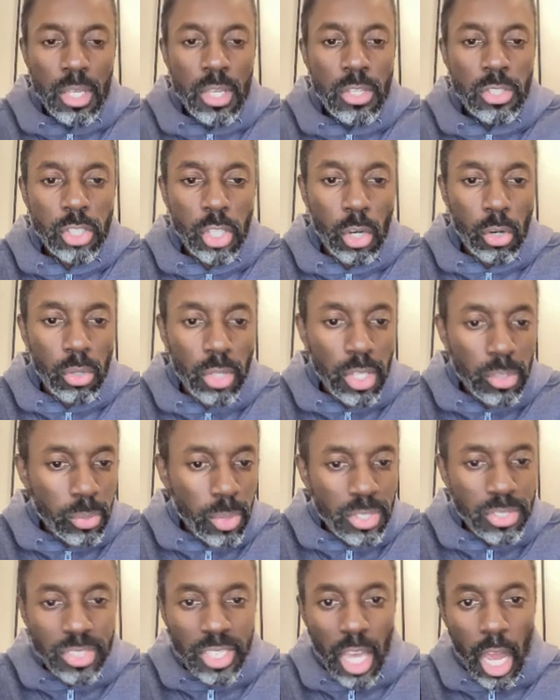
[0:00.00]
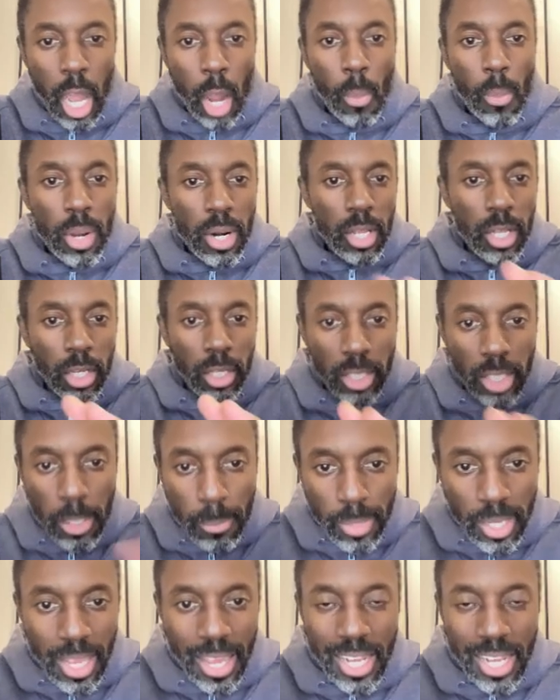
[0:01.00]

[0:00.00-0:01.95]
So let's want to say, I want to eliminate